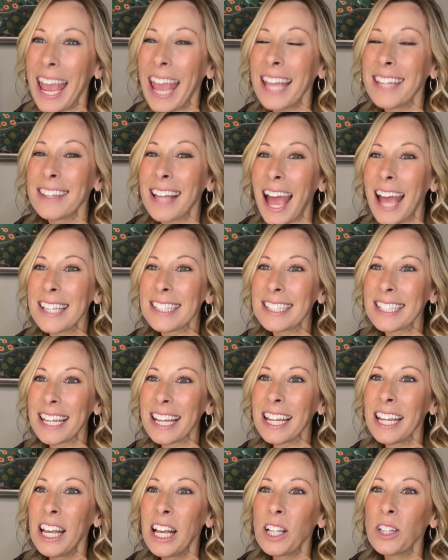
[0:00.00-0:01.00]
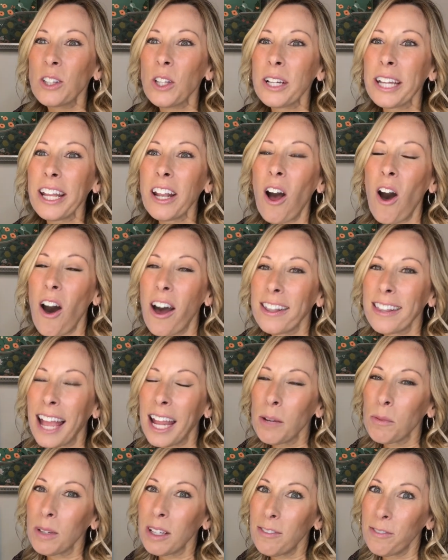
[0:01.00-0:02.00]
And lastly, look at
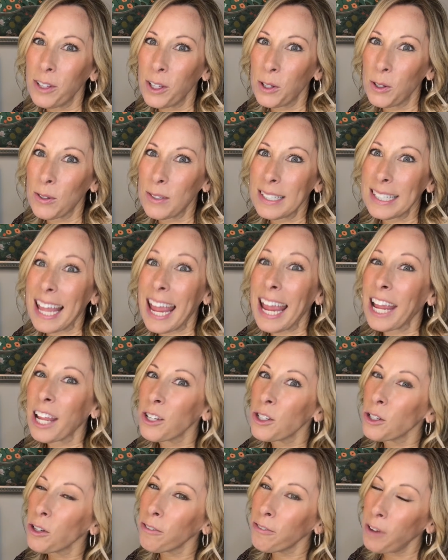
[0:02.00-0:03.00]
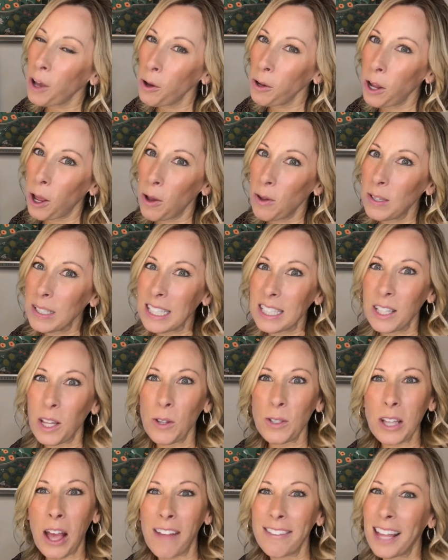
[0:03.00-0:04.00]
online reviews and your photos.
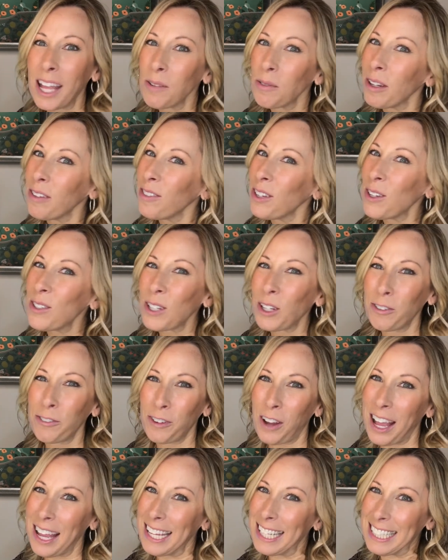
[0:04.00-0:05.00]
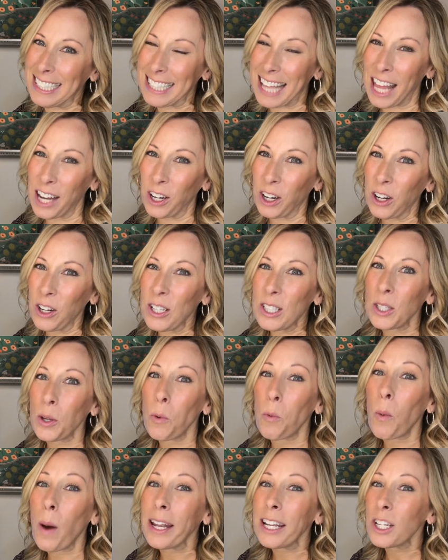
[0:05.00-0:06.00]
Those online reviews are front and center.
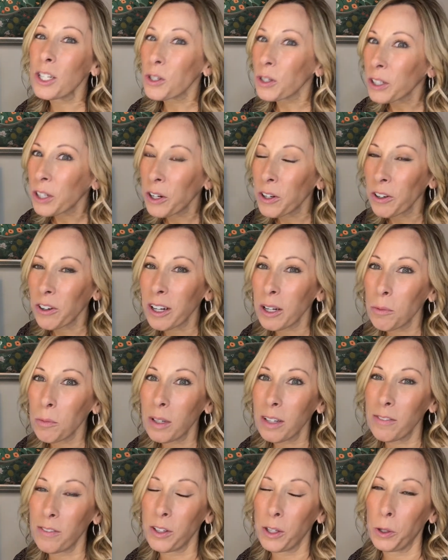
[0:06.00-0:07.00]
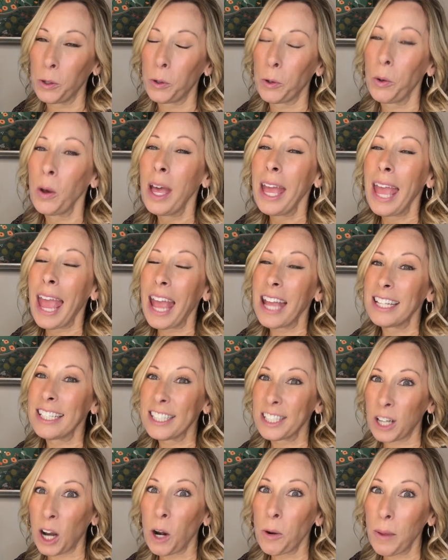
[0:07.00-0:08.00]
So what is your current review and
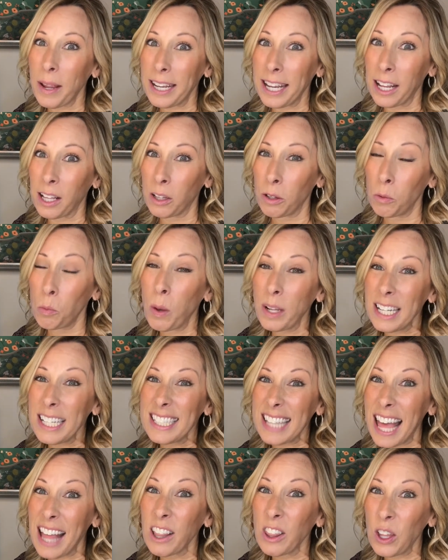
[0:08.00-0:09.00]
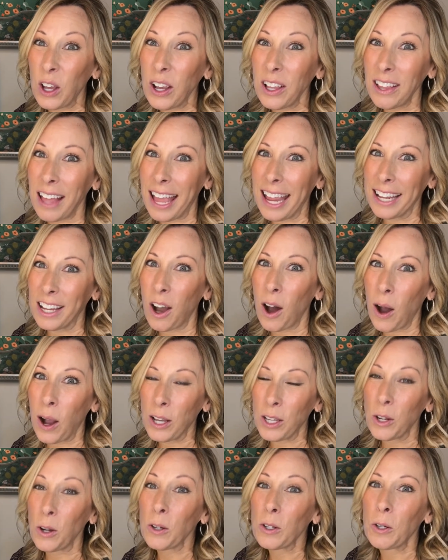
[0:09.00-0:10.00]
star rating? What does that look like
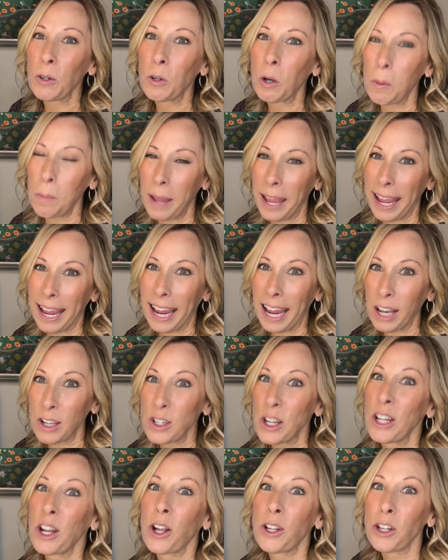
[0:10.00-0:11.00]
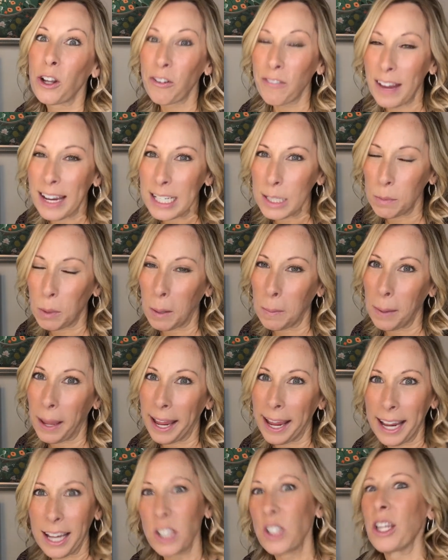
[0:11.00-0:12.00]
on your Google page and on your Facebook
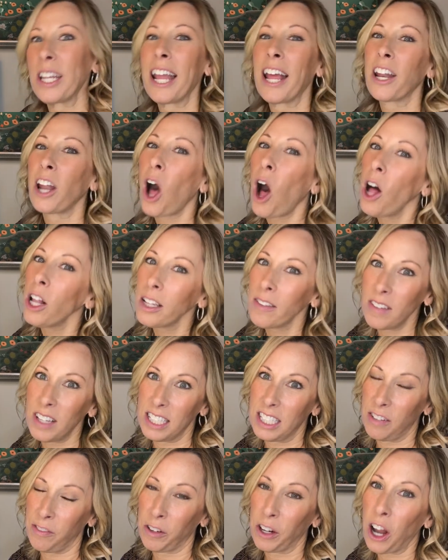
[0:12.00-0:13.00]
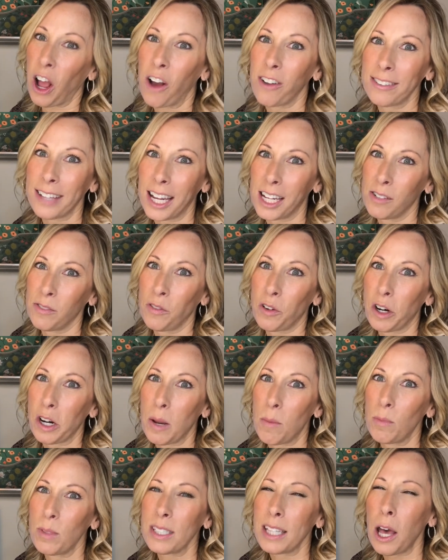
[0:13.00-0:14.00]
page and on all of the different online
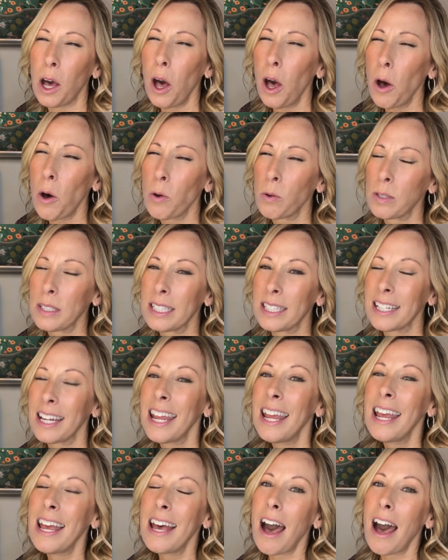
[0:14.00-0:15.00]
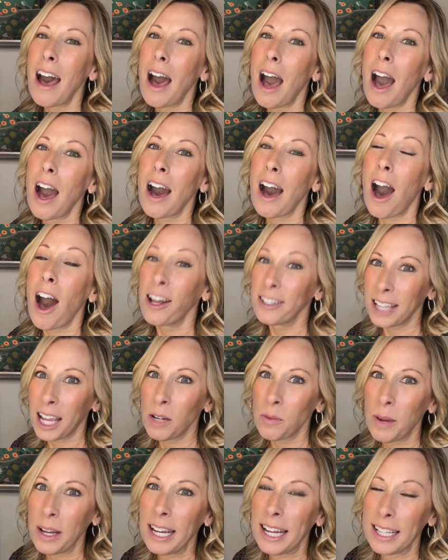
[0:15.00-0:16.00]
forums that host
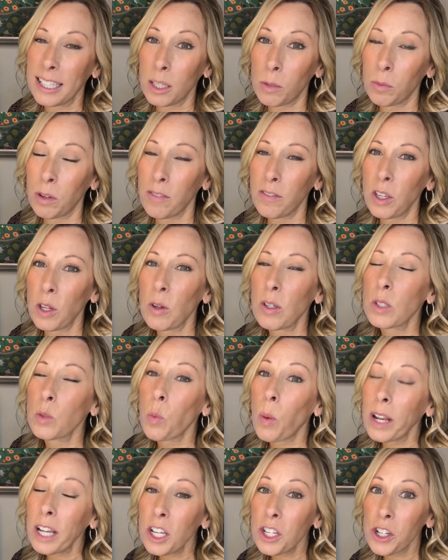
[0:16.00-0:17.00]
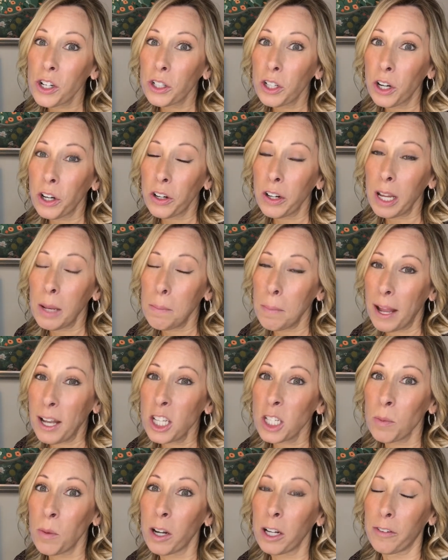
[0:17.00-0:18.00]
online ratings and reviews? What is your current
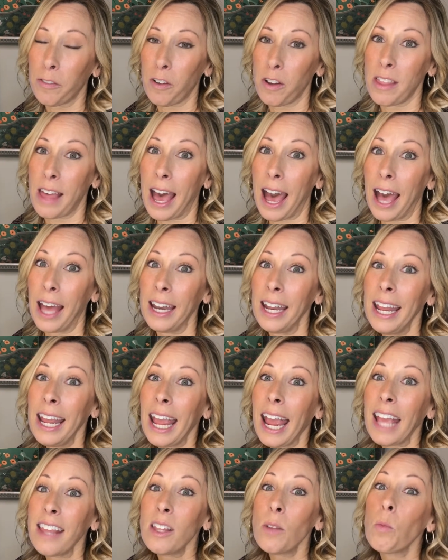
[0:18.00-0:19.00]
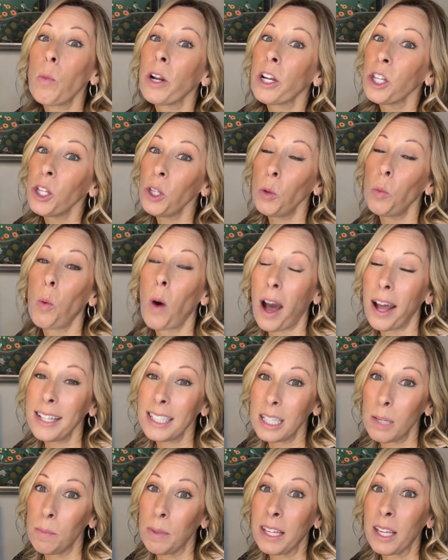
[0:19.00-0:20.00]
benchmark for that? And then where do you want
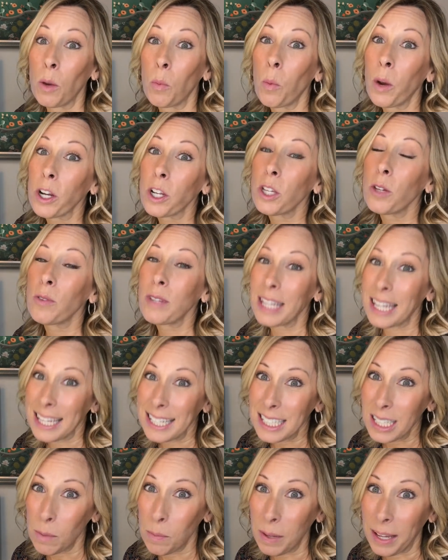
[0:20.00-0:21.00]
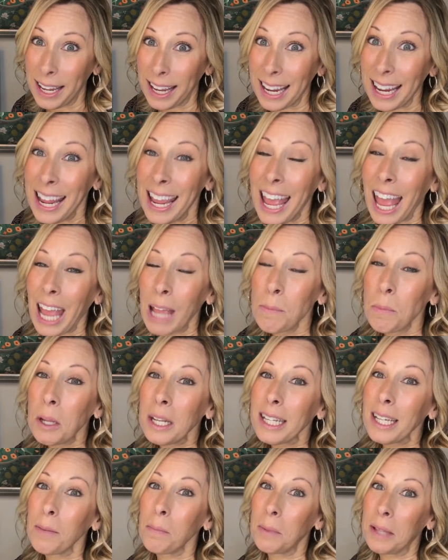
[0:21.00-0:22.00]
to be and where do you need to be? And
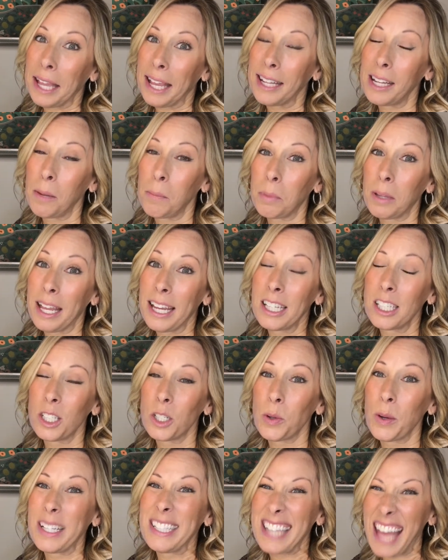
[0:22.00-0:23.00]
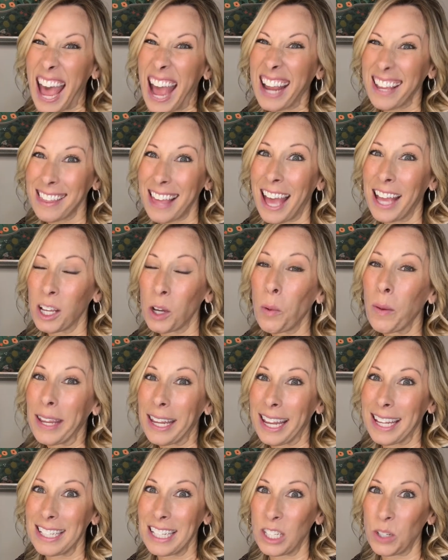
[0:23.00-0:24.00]
putting a plan in place to attack that
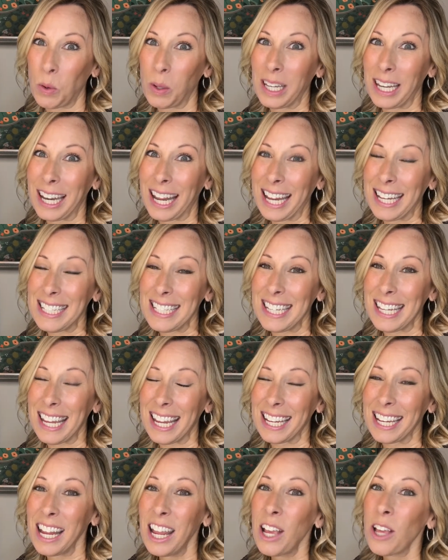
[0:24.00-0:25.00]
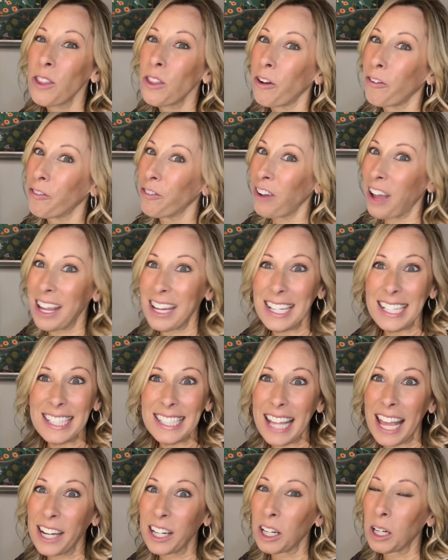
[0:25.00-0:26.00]
going into 2019. They're front and
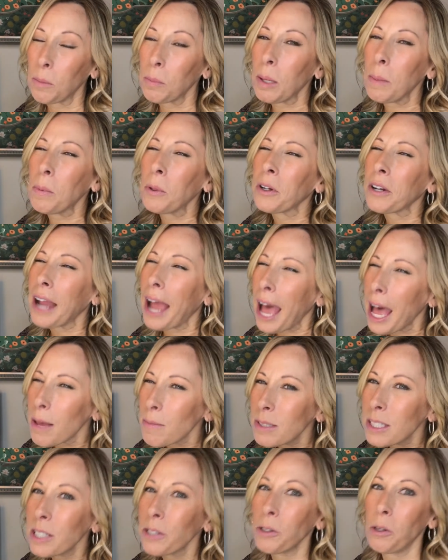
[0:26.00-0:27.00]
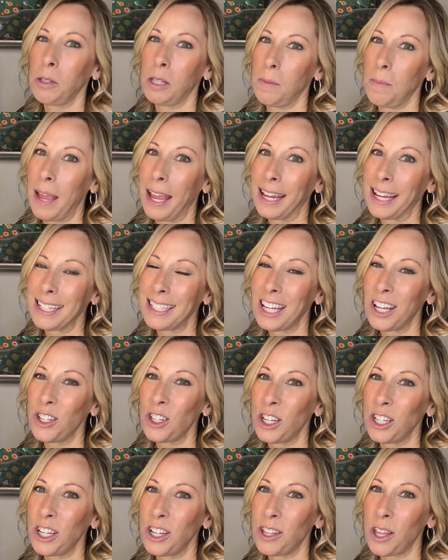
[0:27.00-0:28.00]
center. People are absolutely paying
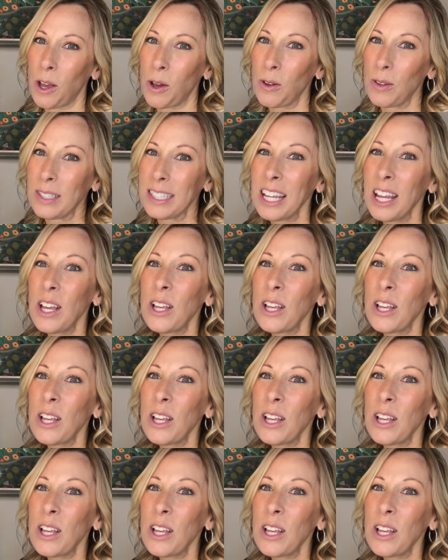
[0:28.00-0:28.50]
attention to those.